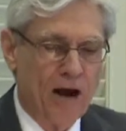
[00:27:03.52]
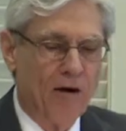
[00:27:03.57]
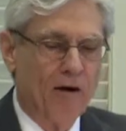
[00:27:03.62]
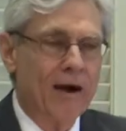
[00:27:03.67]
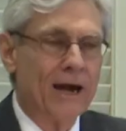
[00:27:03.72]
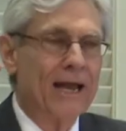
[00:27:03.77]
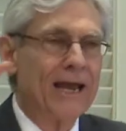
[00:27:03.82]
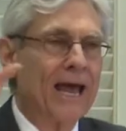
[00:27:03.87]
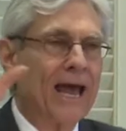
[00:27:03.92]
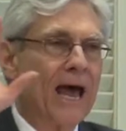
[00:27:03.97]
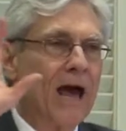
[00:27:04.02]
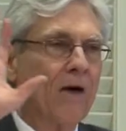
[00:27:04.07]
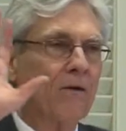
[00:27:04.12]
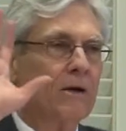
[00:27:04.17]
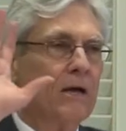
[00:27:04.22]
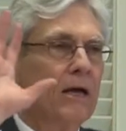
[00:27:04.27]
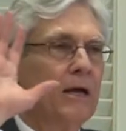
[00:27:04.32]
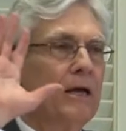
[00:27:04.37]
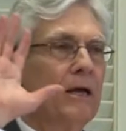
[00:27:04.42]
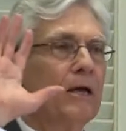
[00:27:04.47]
carrying
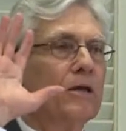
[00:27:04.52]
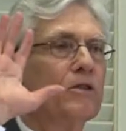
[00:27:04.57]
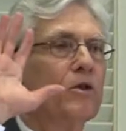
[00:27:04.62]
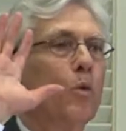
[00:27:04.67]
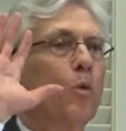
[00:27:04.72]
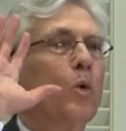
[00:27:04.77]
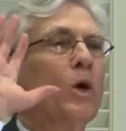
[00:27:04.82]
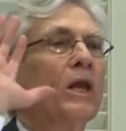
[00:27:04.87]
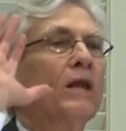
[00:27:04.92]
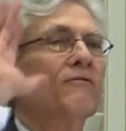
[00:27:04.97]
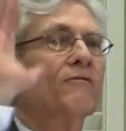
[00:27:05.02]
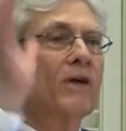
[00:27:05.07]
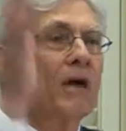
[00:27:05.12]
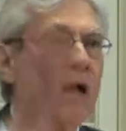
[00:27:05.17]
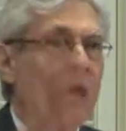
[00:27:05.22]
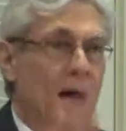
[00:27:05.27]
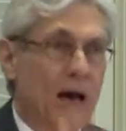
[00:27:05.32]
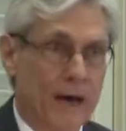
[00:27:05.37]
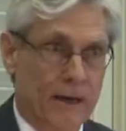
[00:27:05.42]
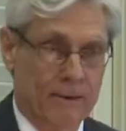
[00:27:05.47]
out the will of
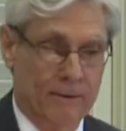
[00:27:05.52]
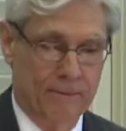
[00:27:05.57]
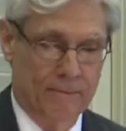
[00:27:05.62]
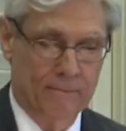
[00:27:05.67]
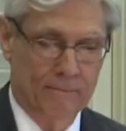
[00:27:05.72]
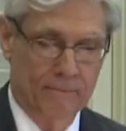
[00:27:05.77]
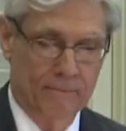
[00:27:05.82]
God.